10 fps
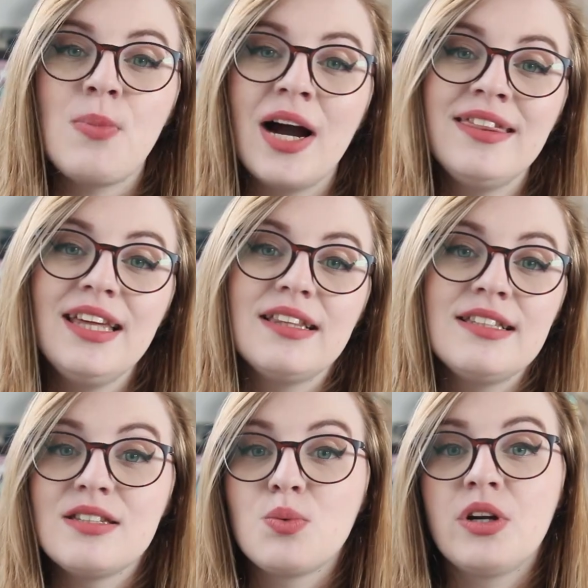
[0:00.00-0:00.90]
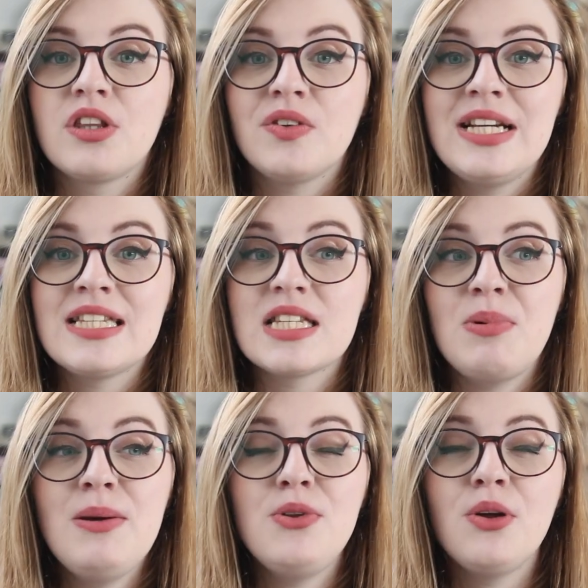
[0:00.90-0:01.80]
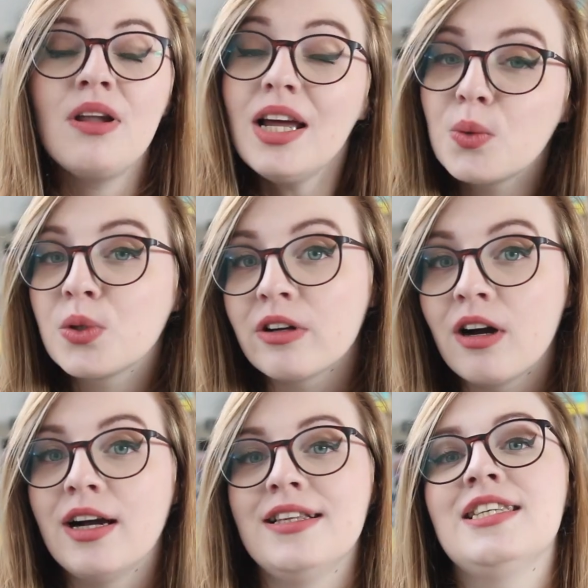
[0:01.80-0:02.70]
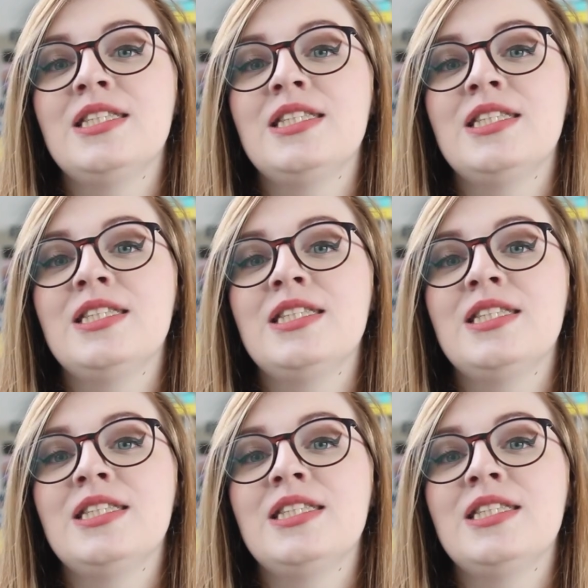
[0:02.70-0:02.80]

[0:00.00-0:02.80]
But I think this is one of the reasons that people don't like Wuthering Heights,